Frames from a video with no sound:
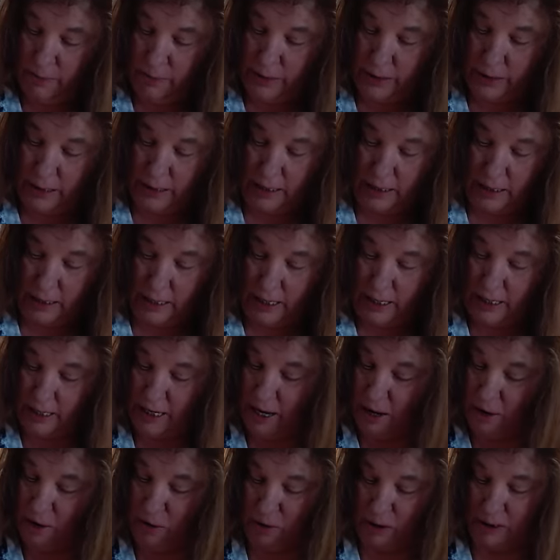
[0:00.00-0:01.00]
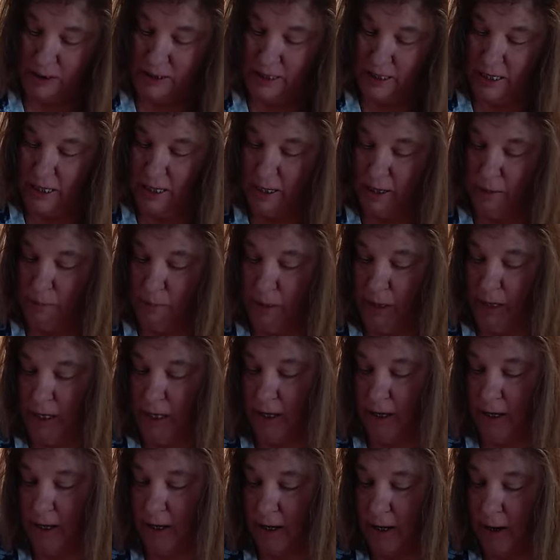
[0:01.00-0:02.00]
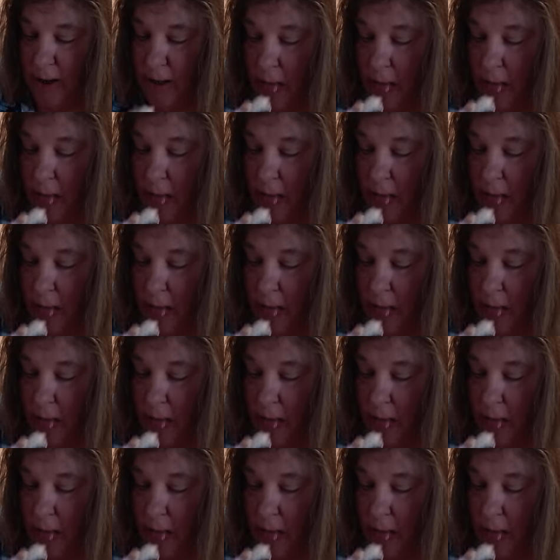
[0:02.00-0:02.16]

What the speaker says: And I know it's gonna be good.